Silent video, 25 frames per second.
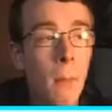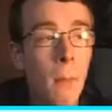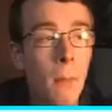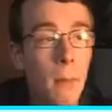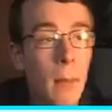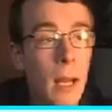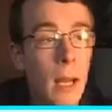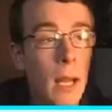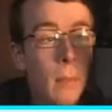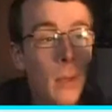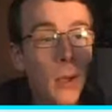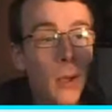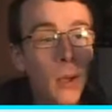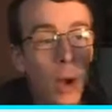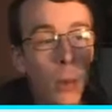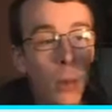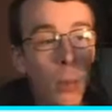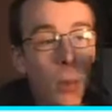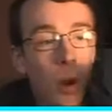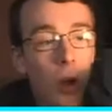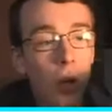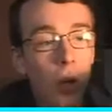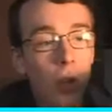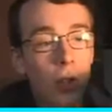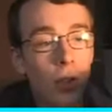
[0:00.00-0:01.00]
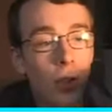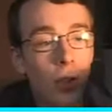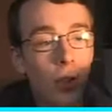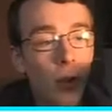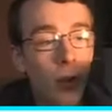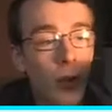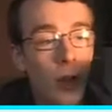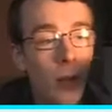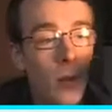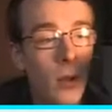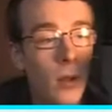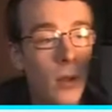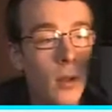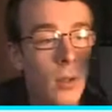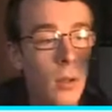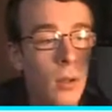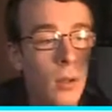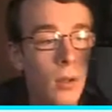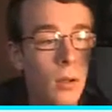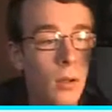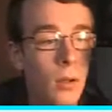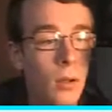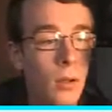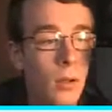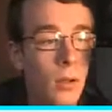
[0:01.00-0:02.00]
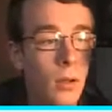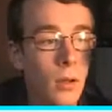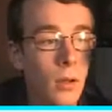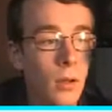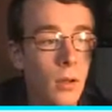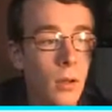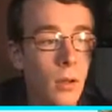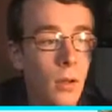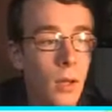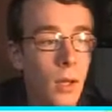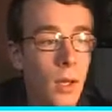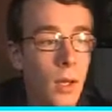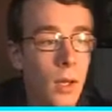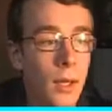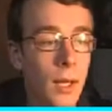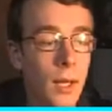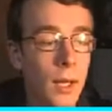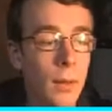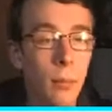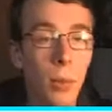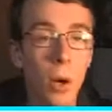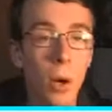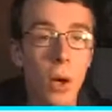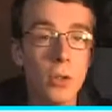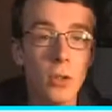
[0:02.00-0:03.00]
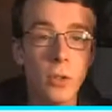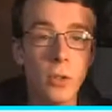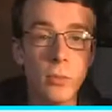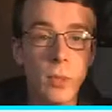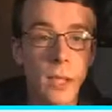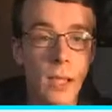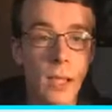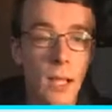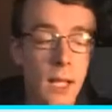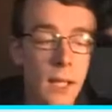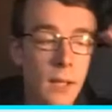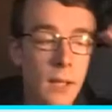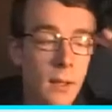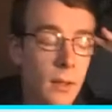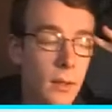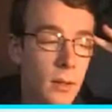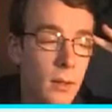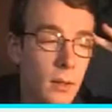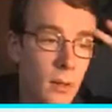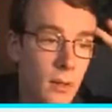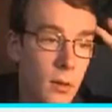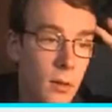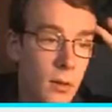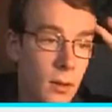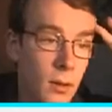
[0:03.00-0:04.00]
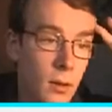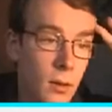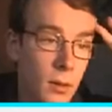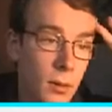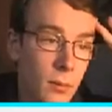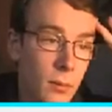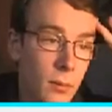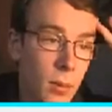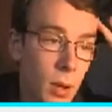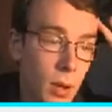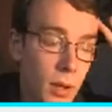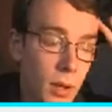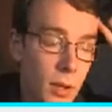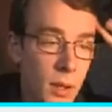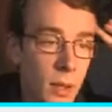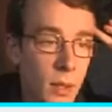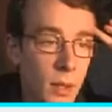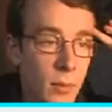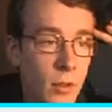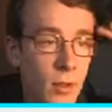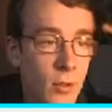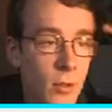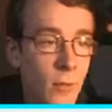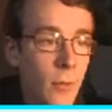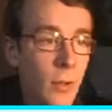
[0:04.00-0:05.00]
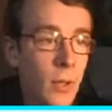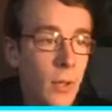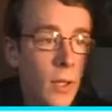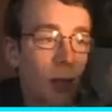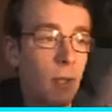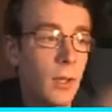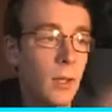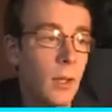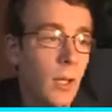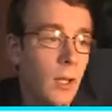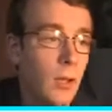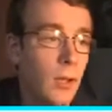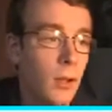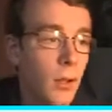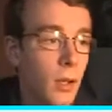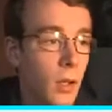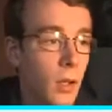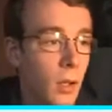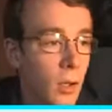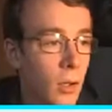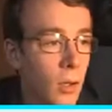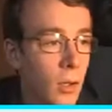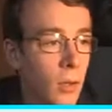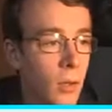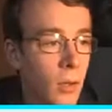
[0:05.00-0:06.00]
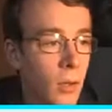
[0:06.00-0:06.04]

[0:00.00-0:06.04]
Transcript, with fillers: maybe got a poison on him, and then possibly, like, poisoned him or something like that, I don't know.